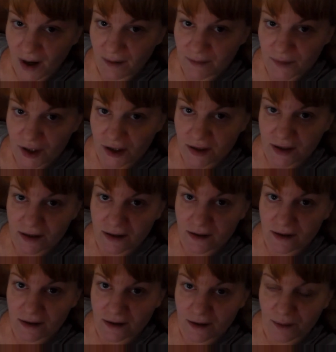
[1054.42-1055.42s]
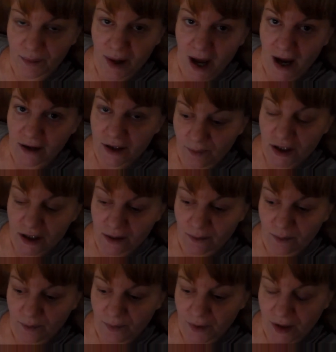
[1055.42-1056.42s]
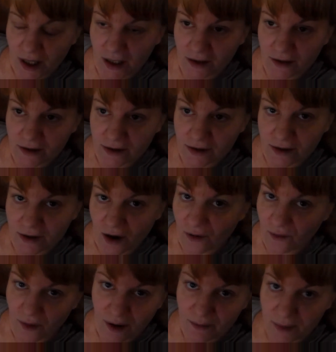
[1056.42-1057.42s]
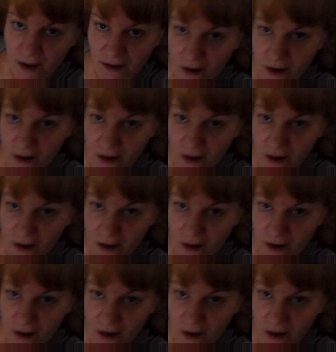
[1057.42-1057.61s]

I'm just the black sheep. They don't want